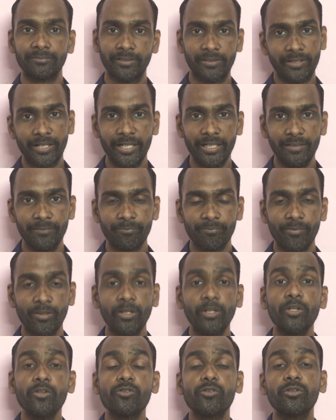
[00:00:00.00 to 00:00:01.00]
right?
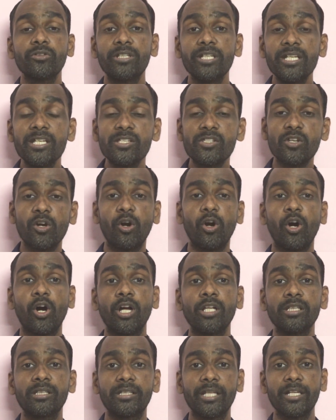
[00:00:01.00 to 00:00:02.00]
So these
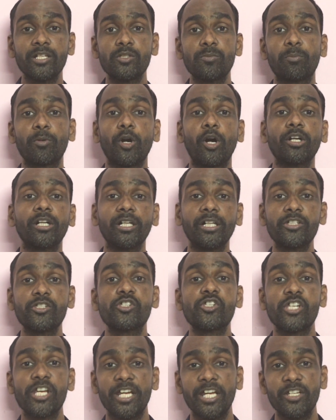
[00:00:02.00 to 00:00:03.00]
all things brought a
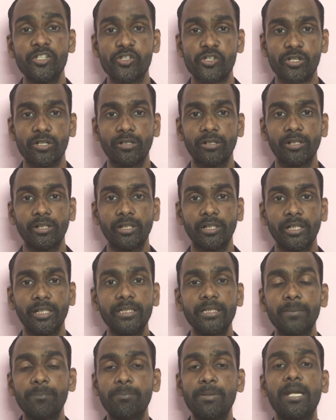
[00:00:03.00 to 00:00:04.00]
change
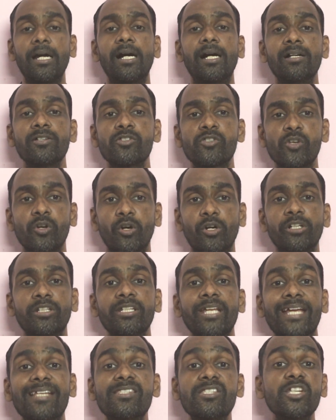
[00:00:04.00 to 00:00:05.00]
in the plans or
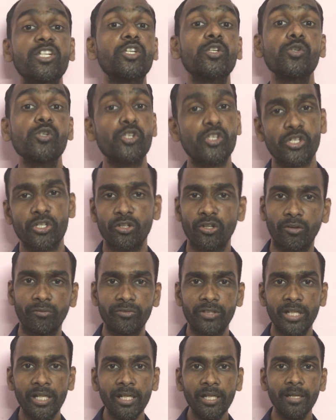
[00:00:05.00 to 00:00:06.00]
the execution
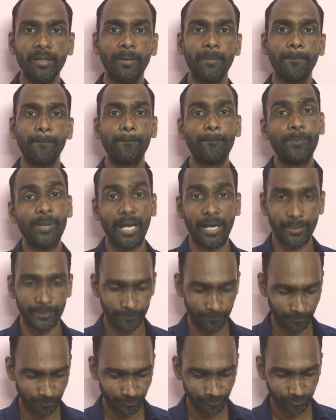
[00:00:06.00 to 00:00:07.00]
of the plan.
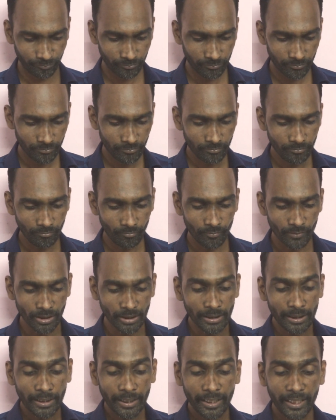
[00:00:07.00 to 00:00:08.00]

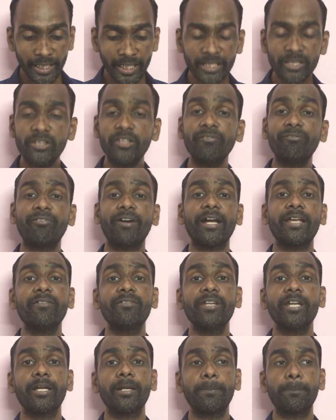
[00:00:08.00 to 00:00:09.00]
Eighth 5
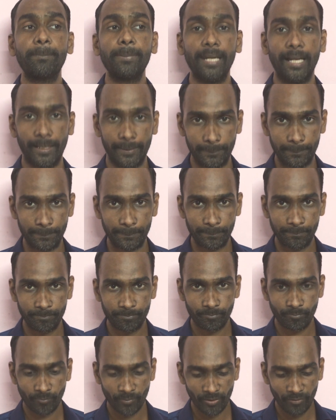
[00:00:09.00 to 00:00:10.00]
year plan
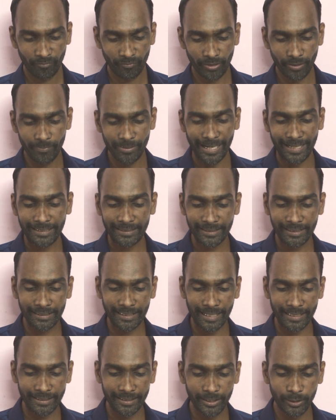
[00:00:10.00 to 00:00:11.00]
from
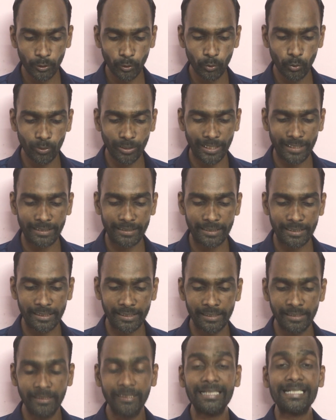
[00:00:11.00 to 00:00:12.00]
1992 to
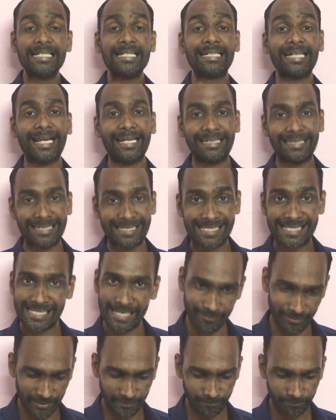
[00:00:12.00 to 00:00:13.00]

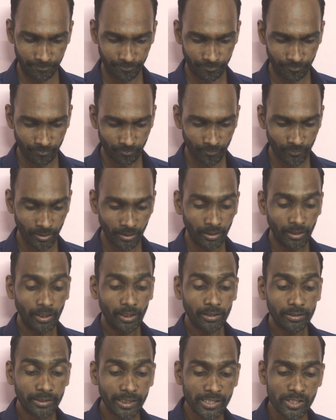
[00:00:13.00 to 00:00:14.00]
1997.
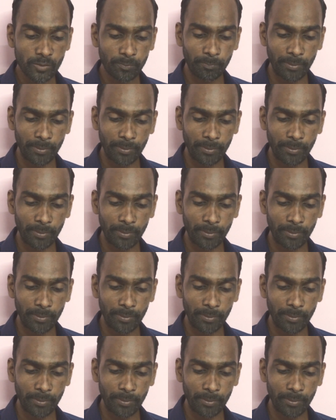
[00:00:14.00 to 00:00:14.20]
This